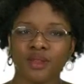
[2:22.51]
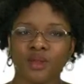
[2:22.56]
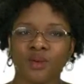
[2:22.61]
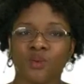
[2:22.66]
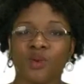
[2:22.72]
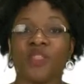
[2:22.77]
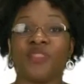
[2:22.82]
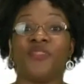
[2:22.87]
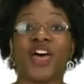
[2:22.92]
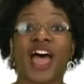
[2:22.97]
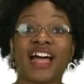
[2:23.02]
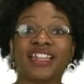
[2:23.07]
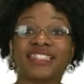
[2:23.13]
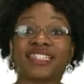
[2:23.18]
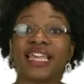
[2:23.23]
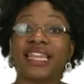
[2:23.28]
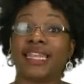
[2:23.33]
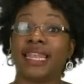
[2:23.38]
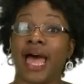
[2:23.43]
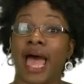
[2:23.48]
Well, that's a
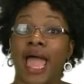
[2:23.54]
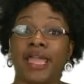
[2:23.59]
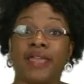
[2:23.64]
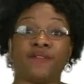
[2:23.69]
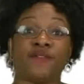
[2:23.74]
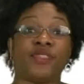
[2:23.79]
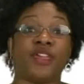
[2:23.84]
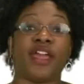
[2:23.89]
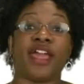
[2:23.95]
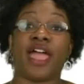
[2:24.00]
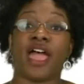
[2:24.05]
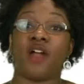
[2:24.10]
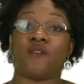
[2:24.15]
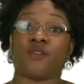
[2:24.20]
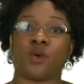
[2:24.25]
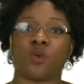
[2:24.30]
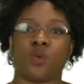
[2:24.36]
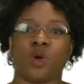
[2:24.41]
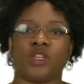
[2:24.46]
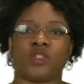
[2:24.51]
lie if there ever
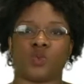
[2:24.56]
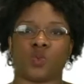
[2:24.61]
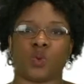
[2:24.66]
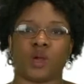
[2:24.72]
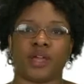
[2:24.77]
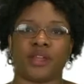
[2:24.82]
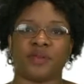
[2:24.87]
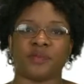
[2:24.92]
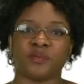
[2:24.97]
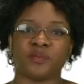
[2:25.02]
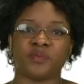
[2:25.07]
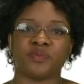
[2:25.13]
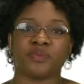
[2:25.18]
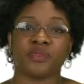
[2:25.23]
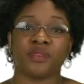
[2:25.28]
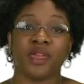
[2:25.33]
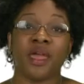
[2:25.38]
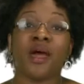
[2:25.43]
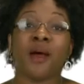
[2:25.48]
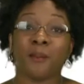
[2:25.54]
was one.
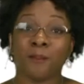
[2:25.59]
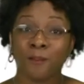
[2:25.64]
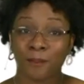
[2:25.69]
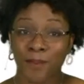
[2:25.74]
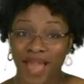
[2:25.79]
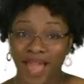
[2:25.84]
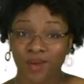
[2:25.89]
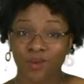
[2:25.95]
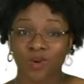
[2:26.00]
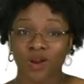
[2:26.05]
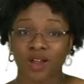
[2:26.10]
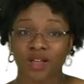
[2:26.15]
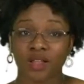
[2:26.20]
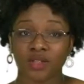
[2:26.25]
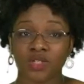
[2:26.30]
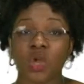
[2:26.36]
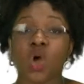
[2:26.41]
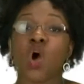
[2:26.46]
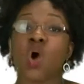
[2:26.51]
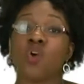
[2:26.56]
My world
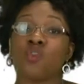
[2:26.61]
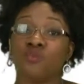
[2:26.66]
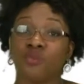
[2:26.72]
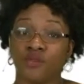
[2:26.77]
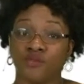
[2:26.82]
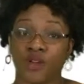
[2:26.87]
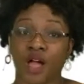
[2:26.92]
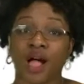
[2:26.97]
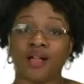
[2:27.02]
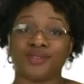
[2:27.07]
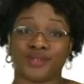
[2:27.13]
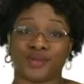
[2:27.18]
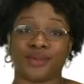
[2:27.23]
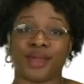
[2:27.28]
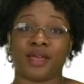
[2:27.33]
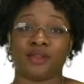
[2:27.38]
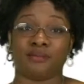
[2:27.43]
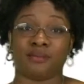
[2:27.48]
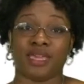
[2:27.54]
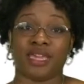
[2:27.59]
revolves
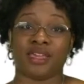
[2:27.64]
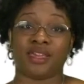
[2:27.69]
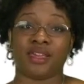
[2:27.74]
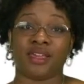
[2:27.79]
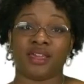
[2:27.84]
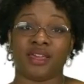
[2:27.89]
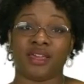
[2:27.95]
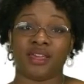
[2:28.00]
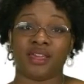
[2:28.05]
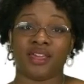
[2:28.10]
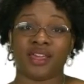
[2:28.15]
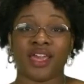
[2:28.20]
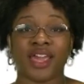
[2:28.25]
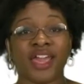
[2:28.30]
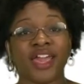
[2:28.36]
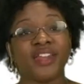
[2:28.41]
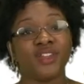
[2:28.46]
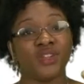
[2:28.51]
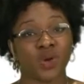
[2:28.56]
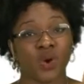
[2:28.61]
around me,
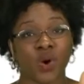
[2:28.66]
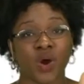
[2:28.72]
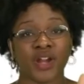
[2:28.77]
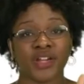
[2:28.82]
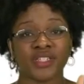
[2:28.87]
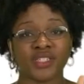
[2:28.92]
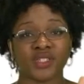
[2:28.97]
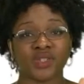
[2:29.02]
and yours